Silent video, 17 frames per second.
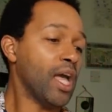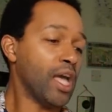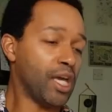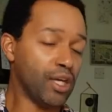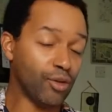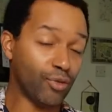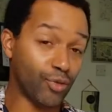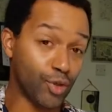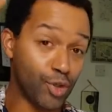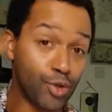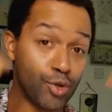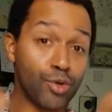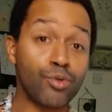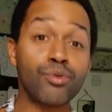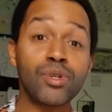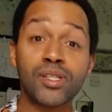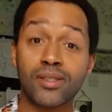If
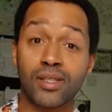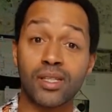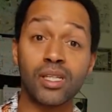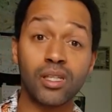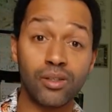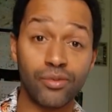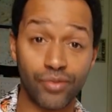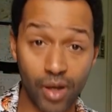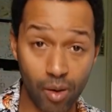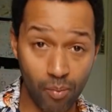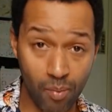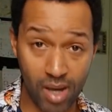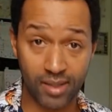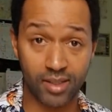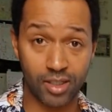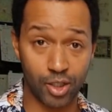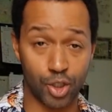you receive a
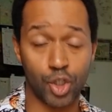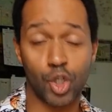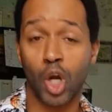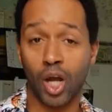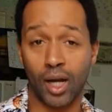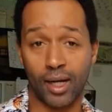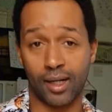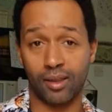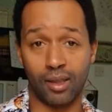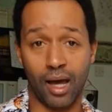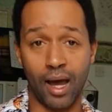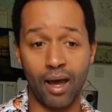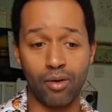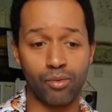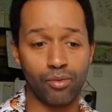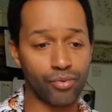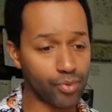message like
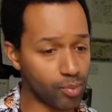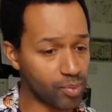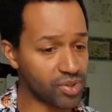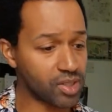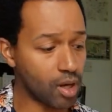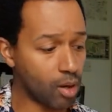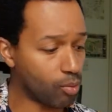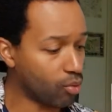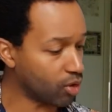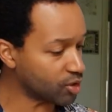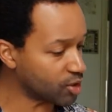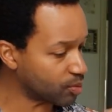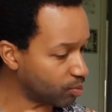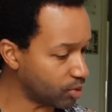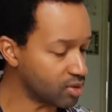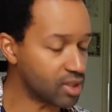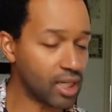that from someone
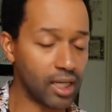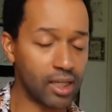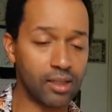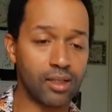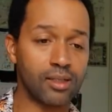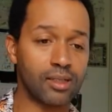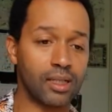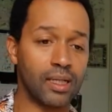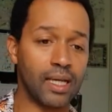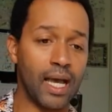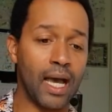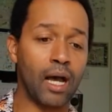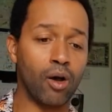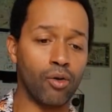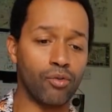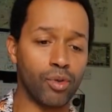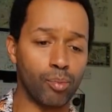spontaneously
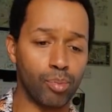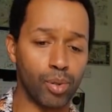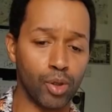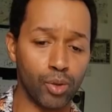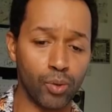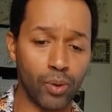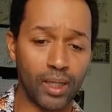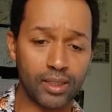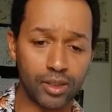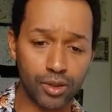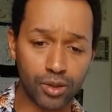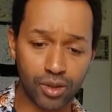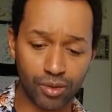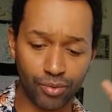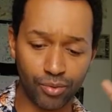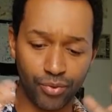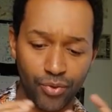out of the blue and you
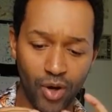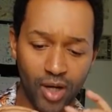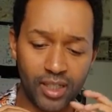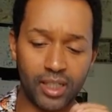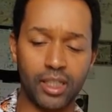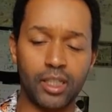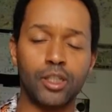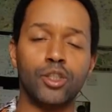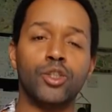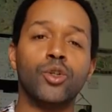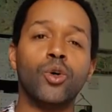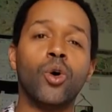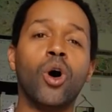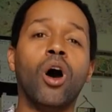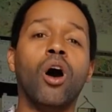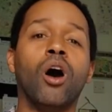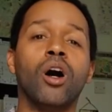can find it in
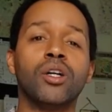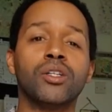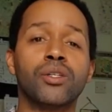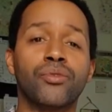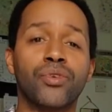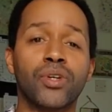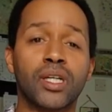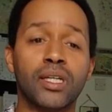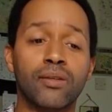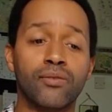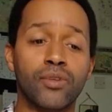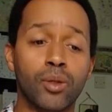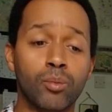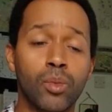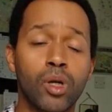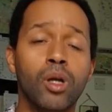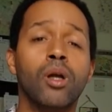your heart to forgive
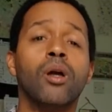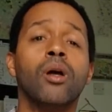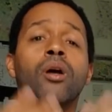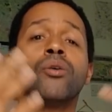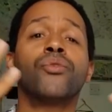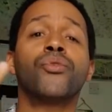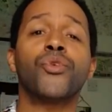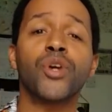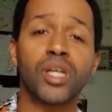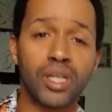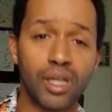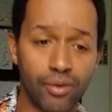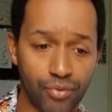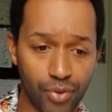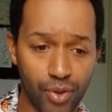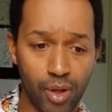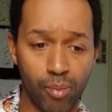
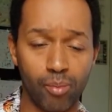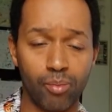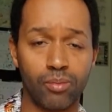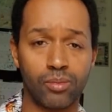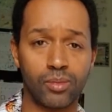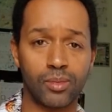them.